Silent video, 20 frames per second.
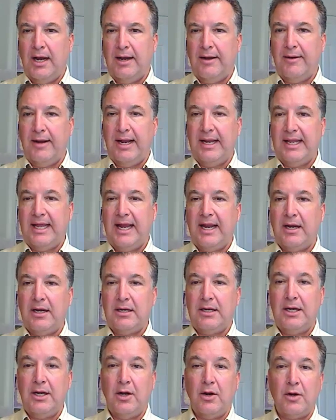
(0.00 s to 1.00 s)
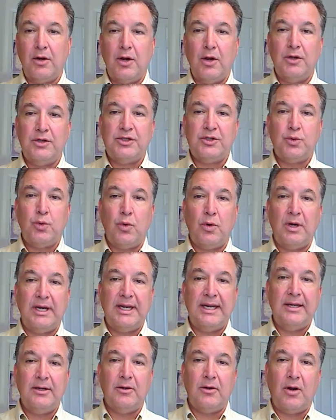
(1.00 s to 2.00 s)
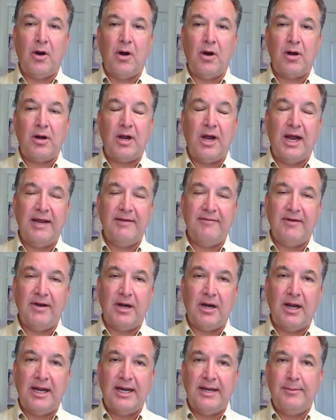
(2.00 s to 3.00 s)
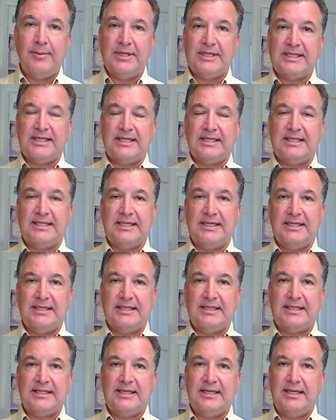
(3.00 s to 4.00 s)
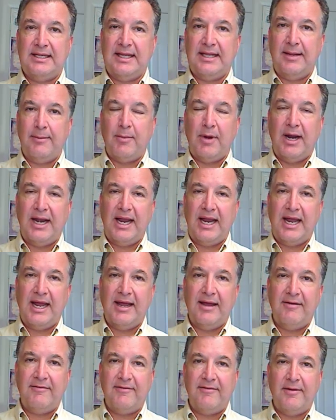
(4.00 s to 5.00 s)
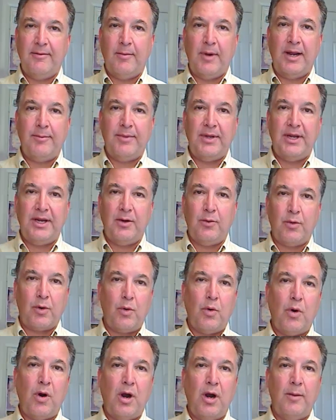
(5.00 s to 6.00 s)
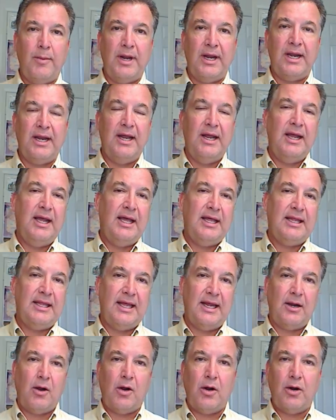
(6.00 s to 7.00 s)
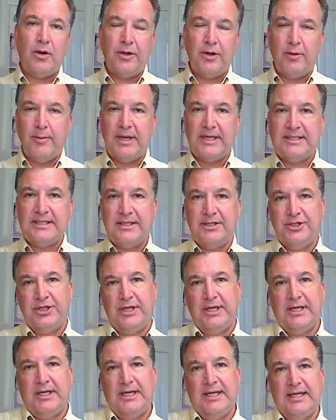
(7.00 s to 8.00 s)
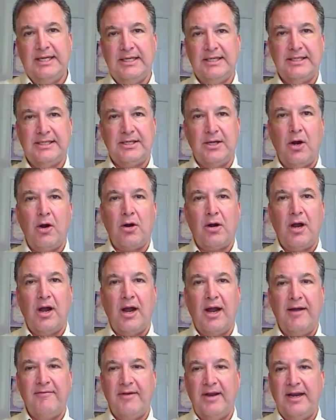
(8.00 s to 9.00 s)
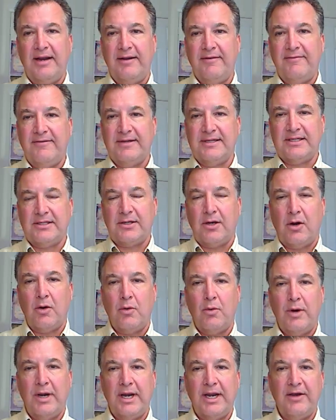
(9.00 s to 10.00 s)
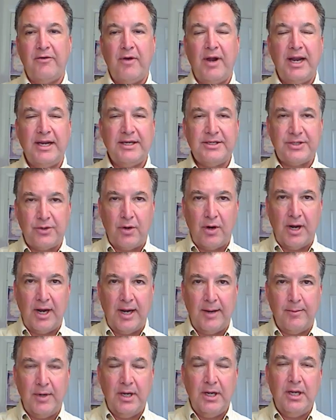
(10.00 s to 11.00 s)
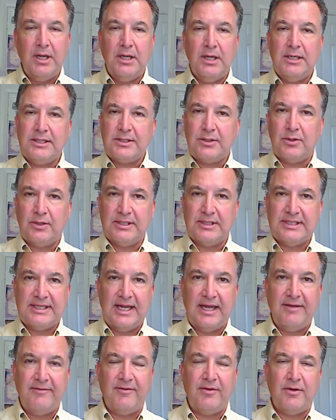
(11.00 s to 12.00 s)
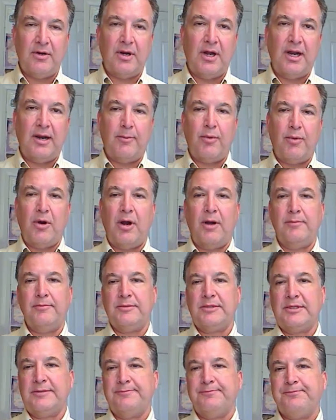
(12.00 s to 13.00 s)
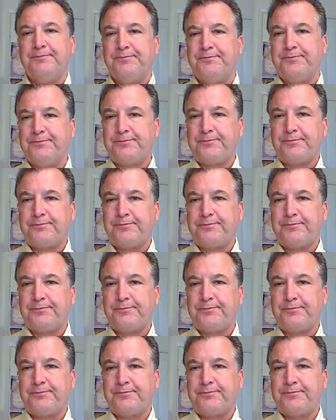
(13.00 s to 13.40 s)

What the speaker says: And that, goes toward legal archiving. A lot of businesses, it might be a requirement that all of their messaging is archived. And if it's already transcribed, it's going to save you a lot of problems.